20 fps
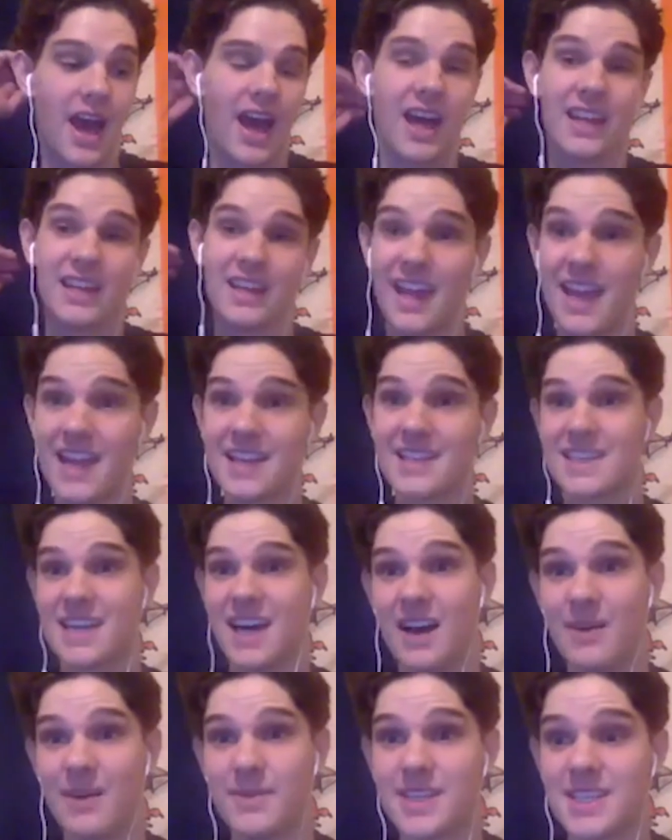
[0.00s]
Lance
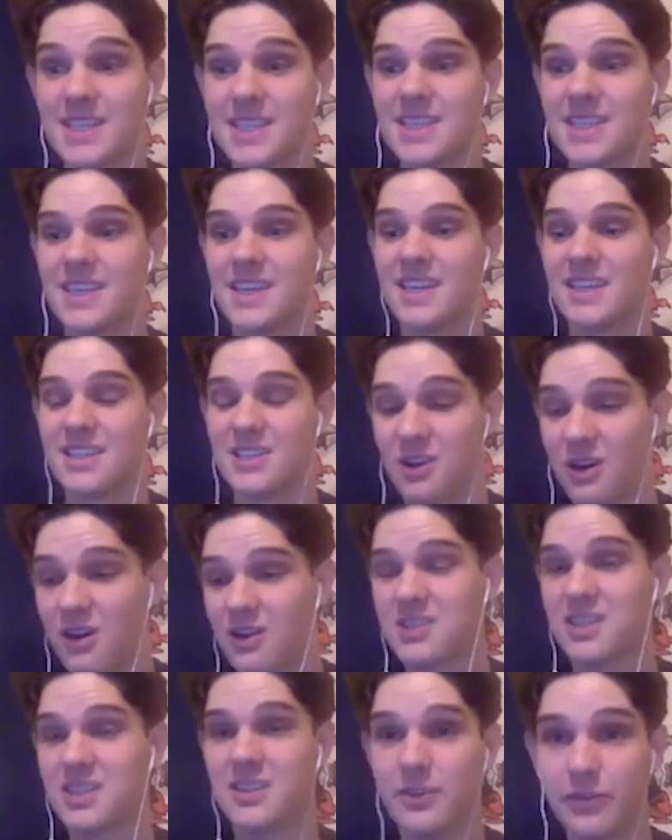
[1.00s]
Thomas
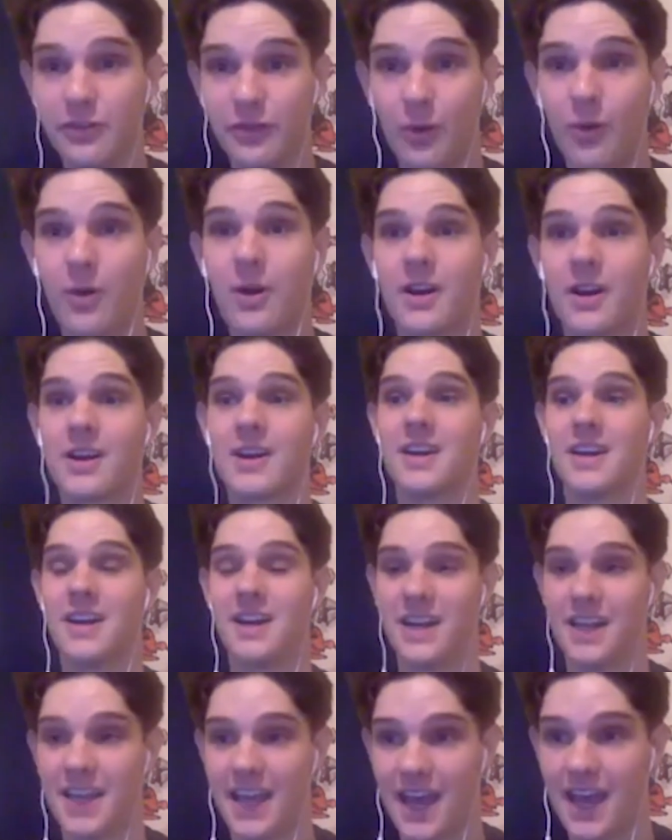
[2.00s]
starts at the 4
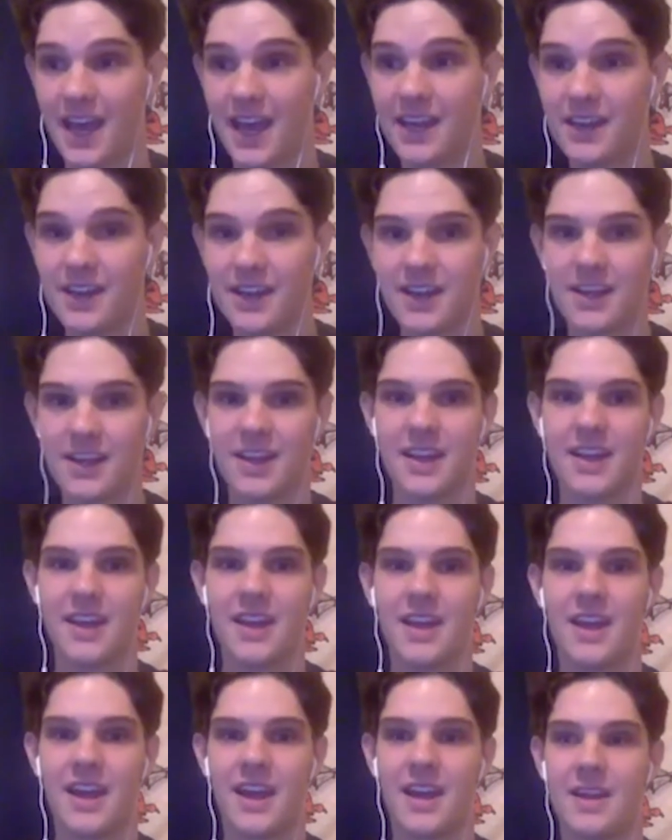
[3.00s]
again
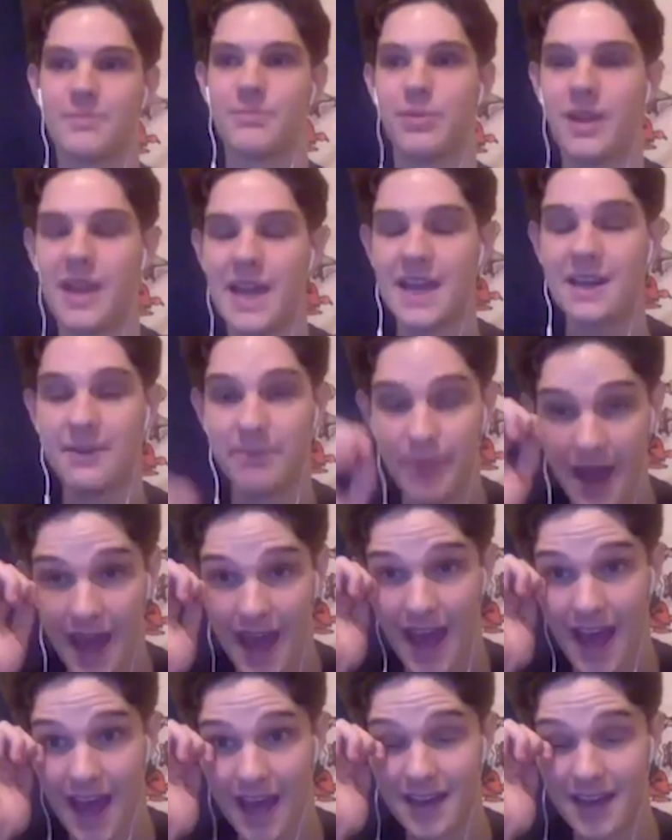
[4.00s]
and played
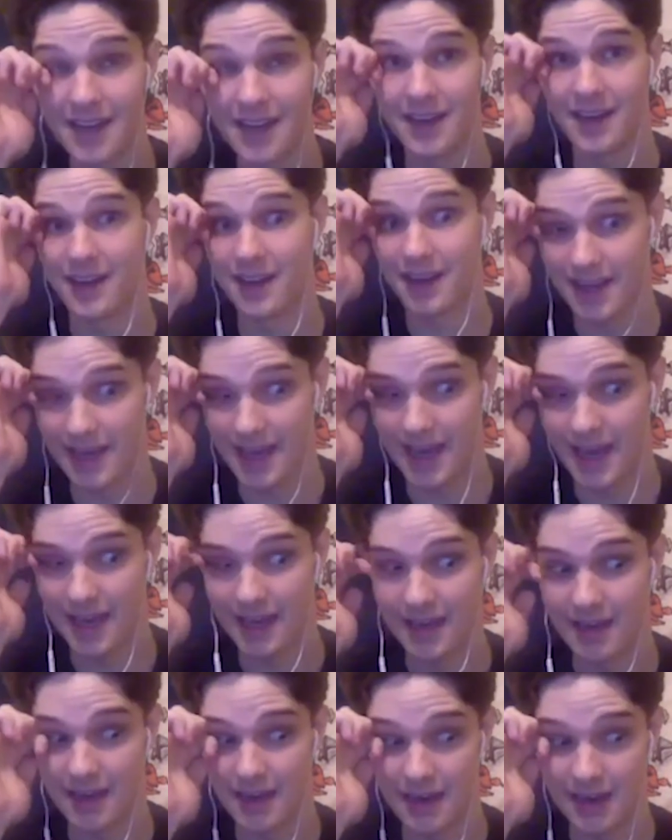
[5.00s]
bad
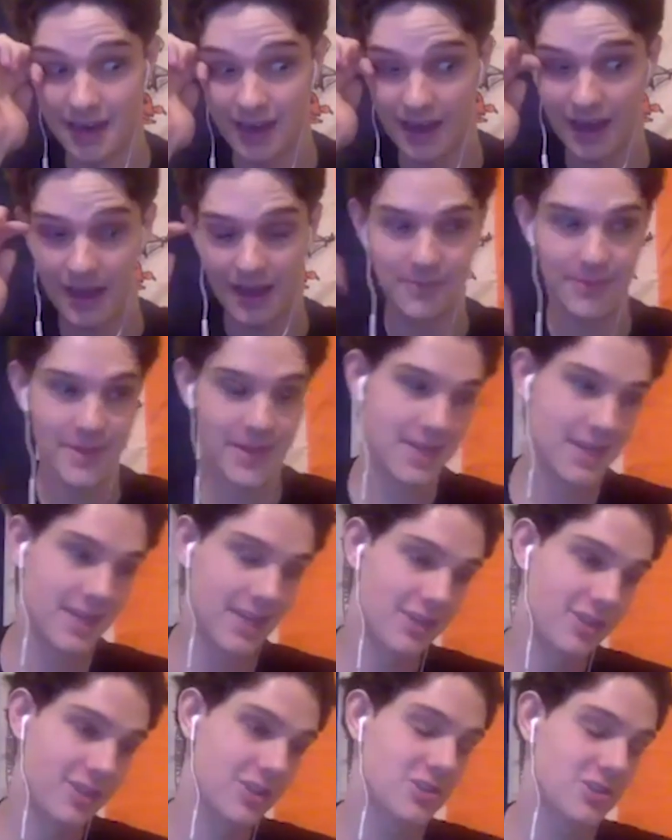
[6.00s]
again.
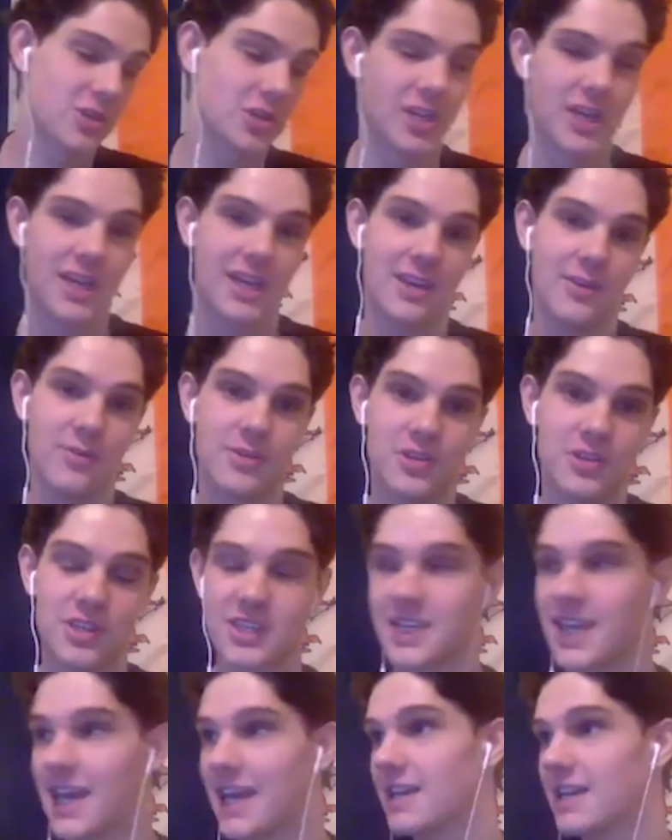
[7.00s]
It just looked like he was just
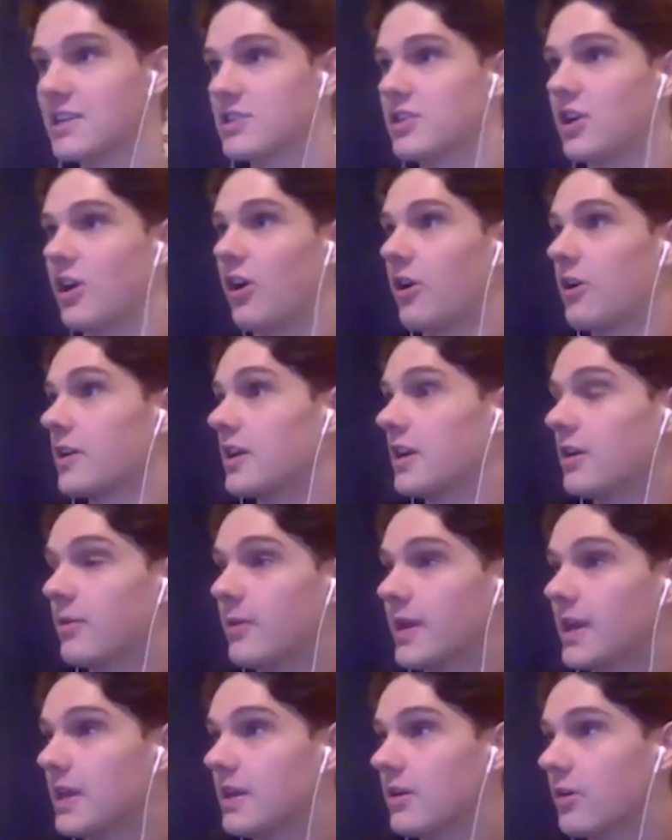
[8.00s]
getting his
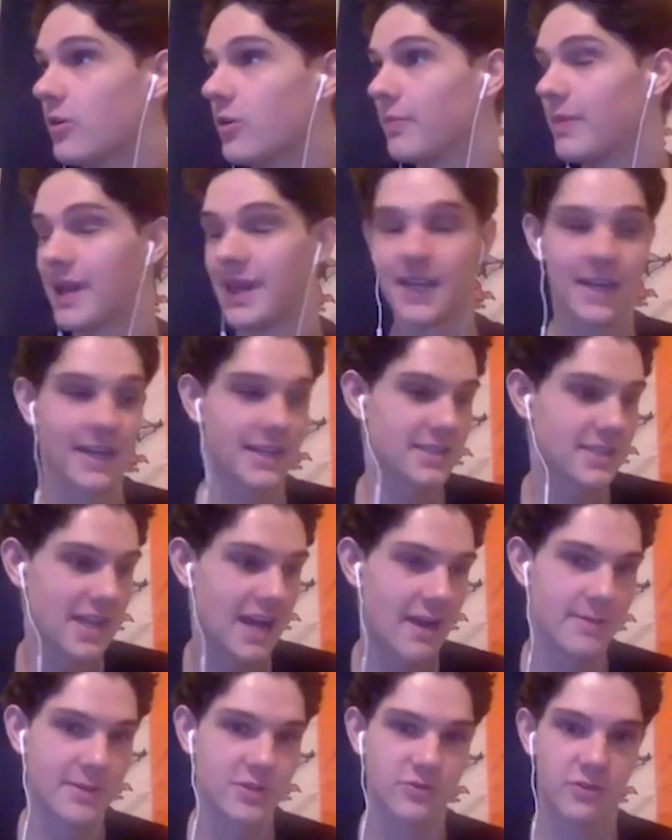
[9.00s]
cardio in. Old man Lance
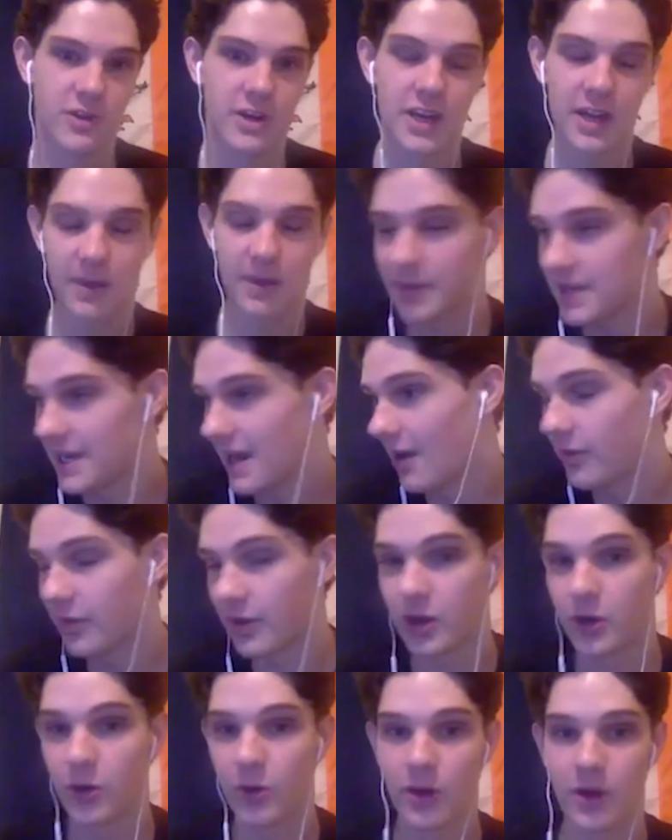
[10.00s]
Thomas running up and down the
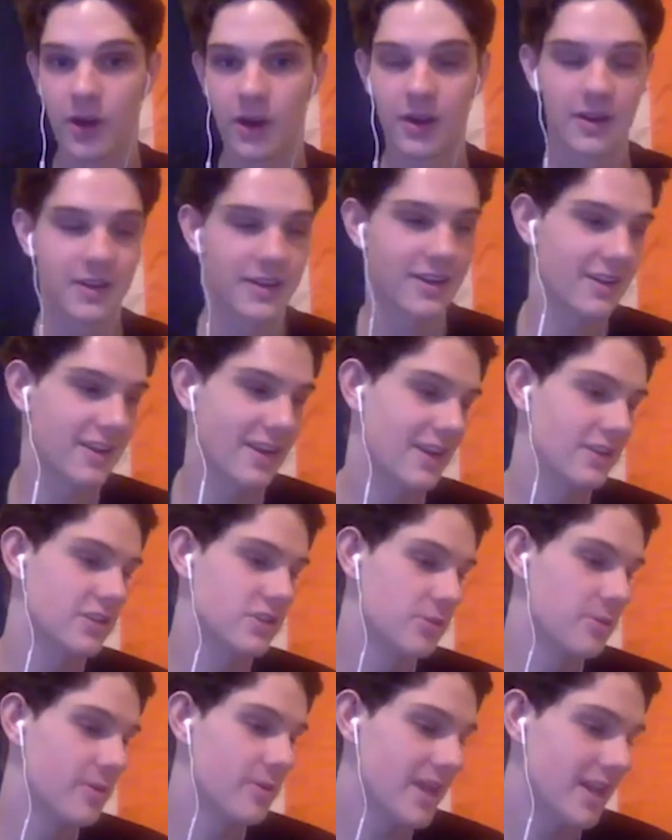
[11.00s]
court, not
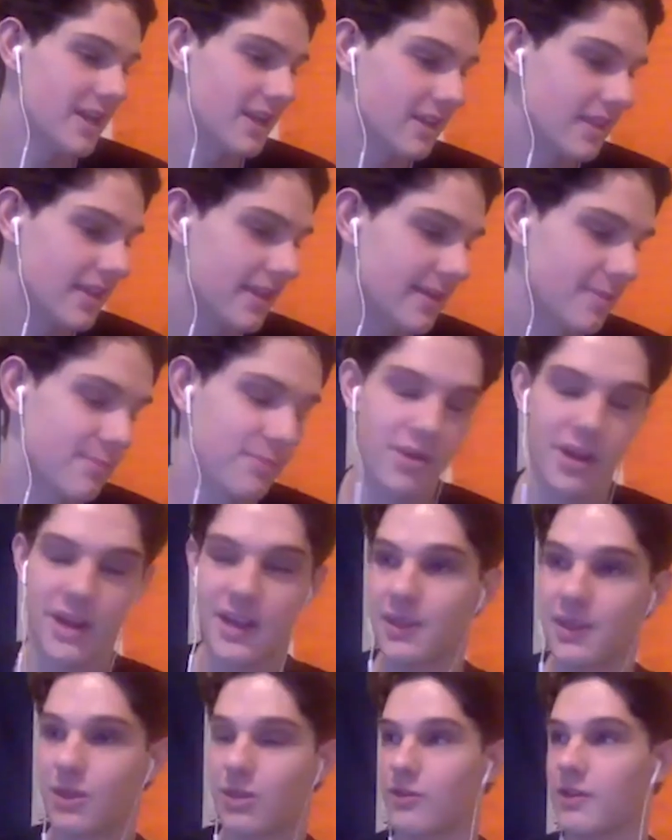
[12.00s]
doing anything,
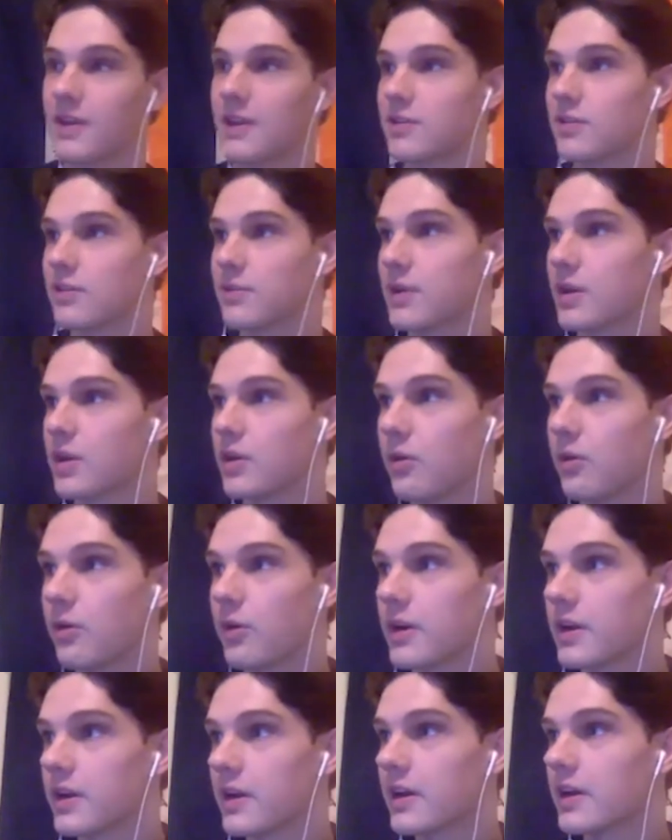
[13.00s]
breaking threes from the
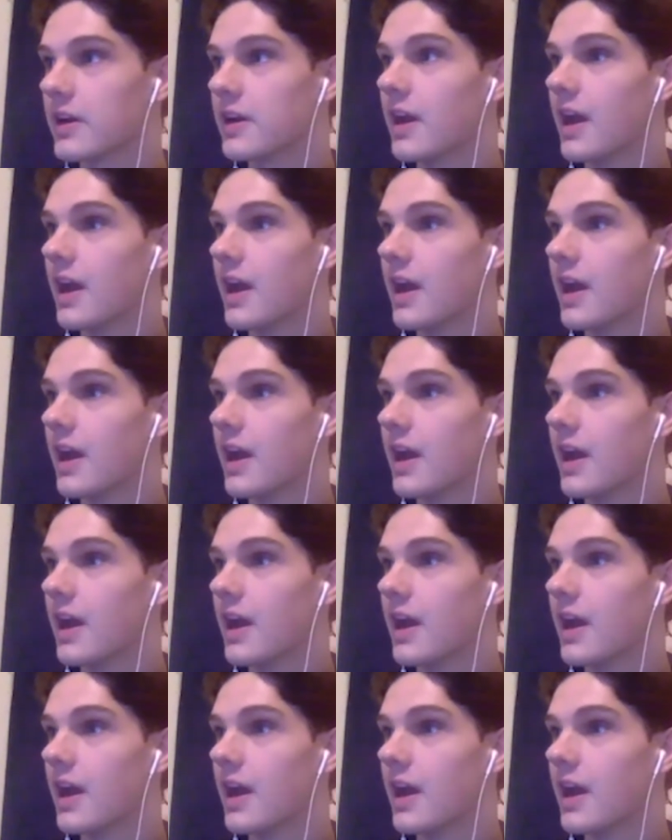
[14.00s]
corner.